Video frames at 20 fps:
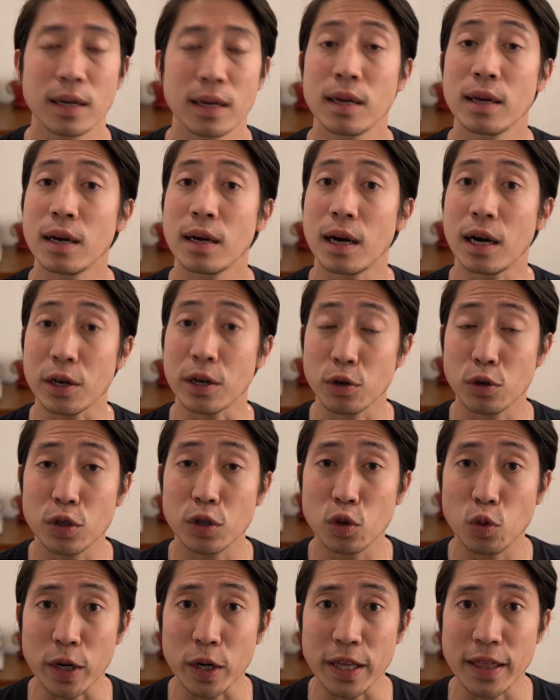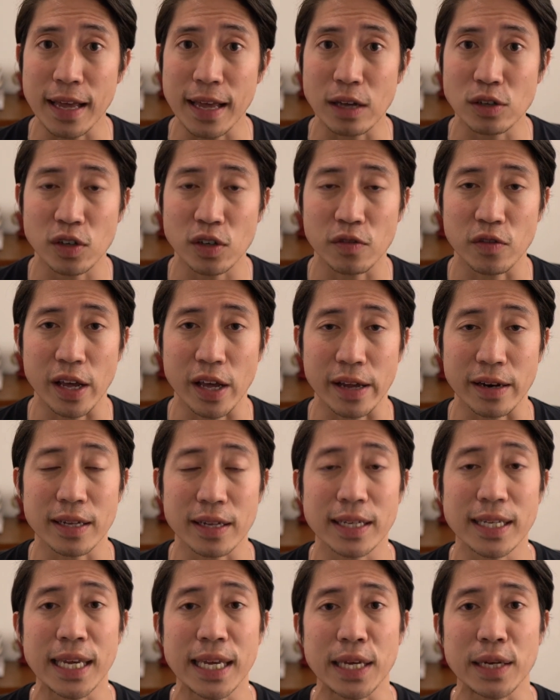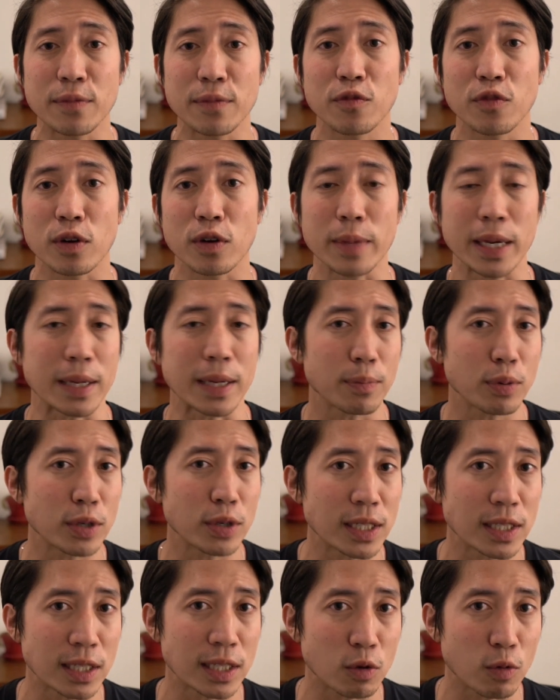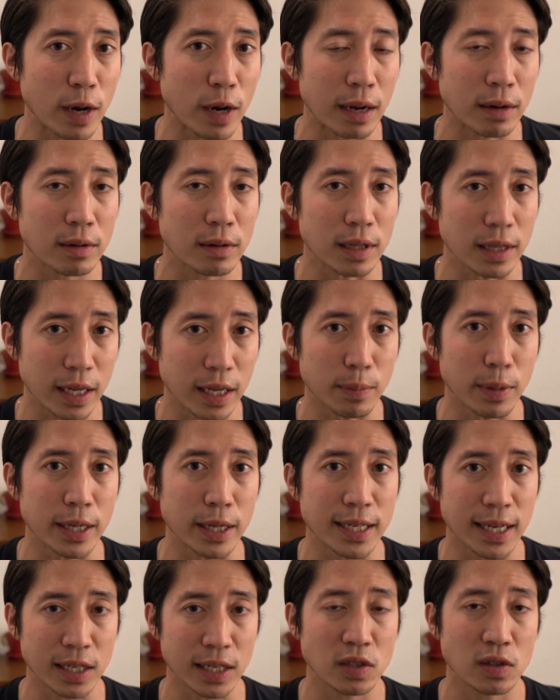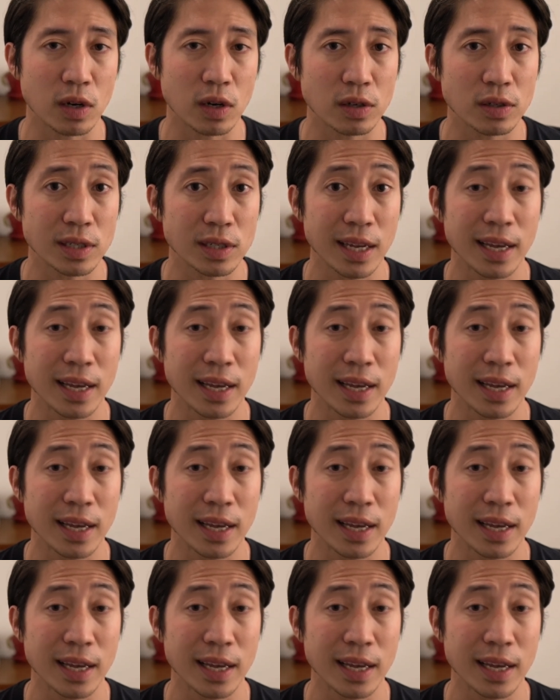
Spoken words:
$120,000 of that came from a pre-seed round led by Techstars,